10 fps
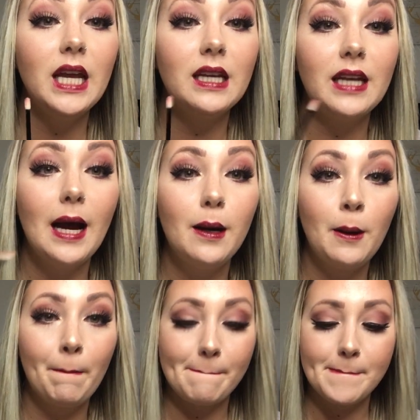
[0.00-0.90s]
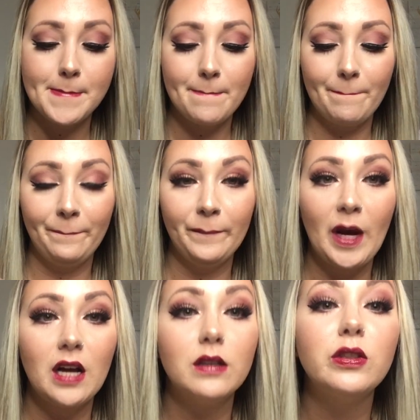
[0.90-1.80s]
And now
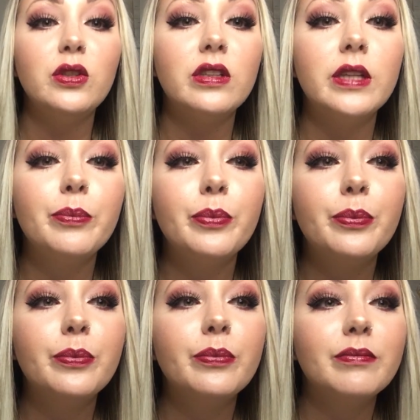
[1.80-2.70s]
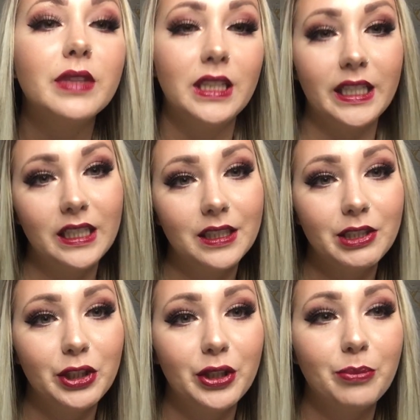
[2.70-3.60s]
you can
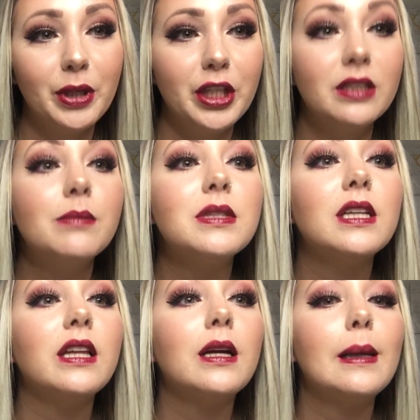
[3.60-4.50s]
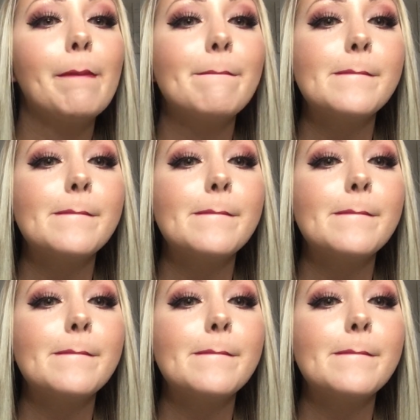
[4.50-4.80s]
you can put your lips together